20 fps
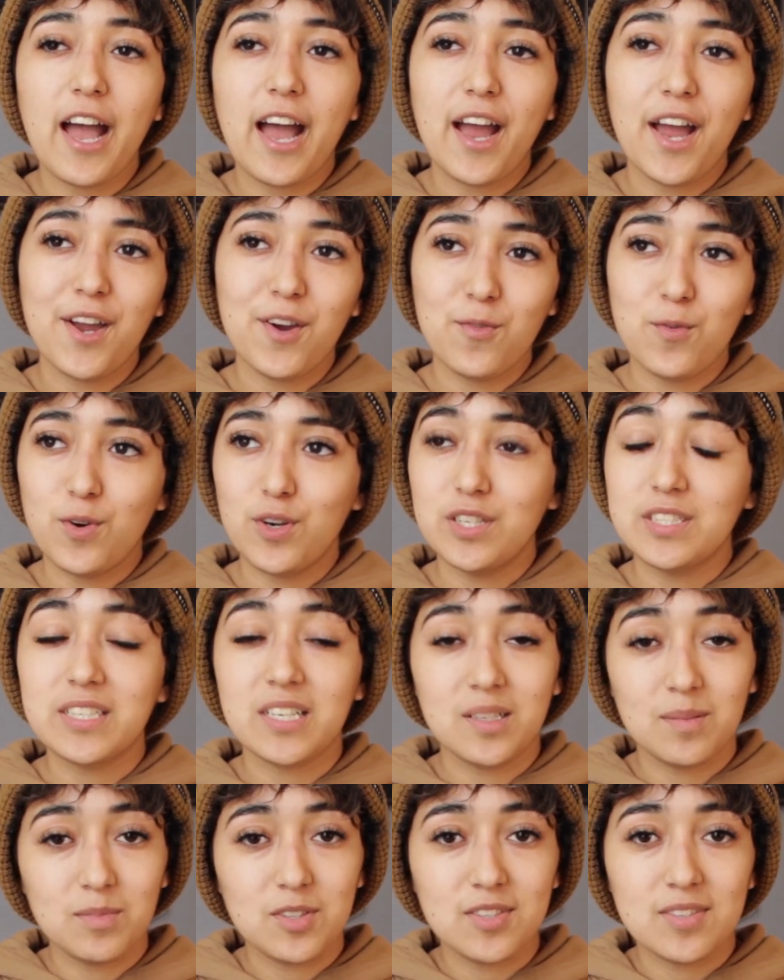I would
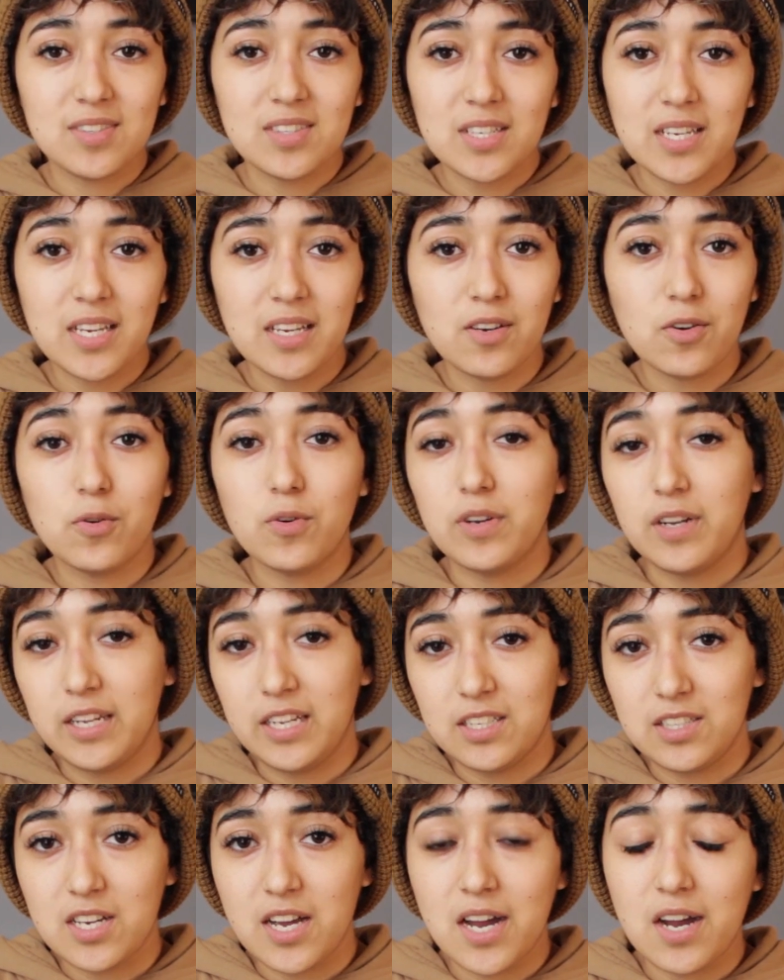tell them to sit or
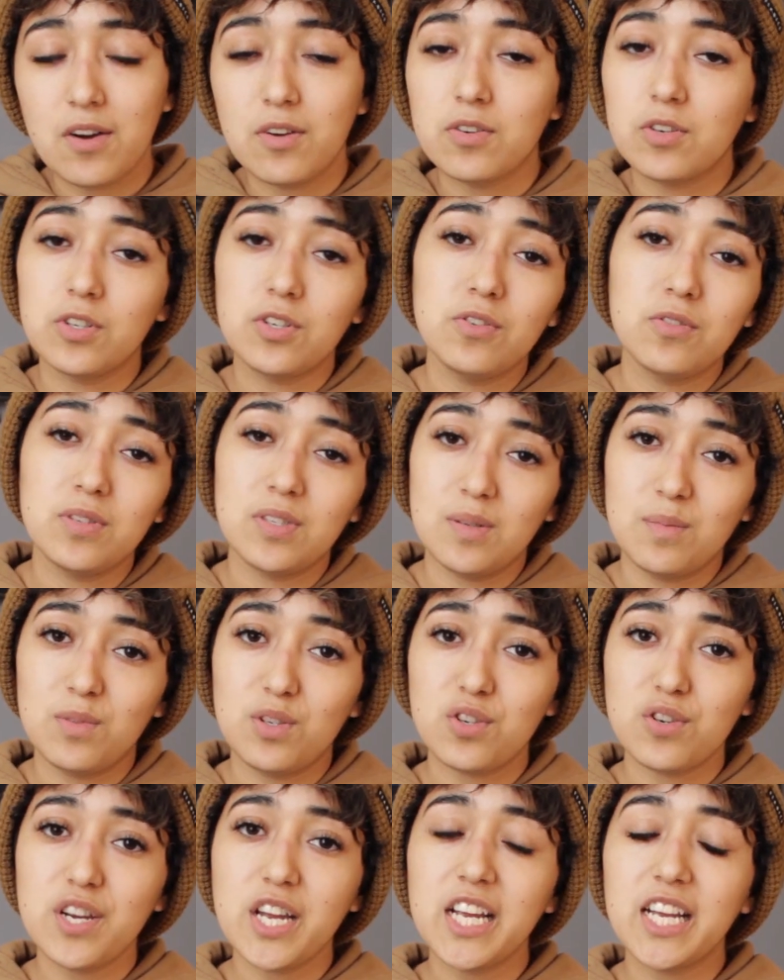lay down or do some
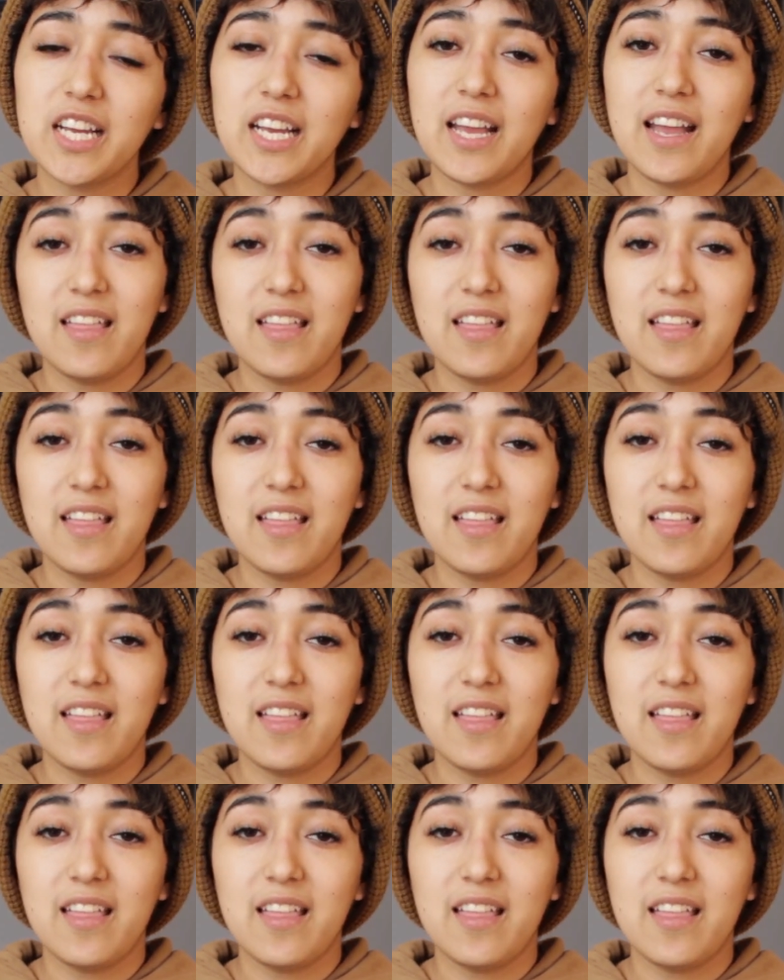trick,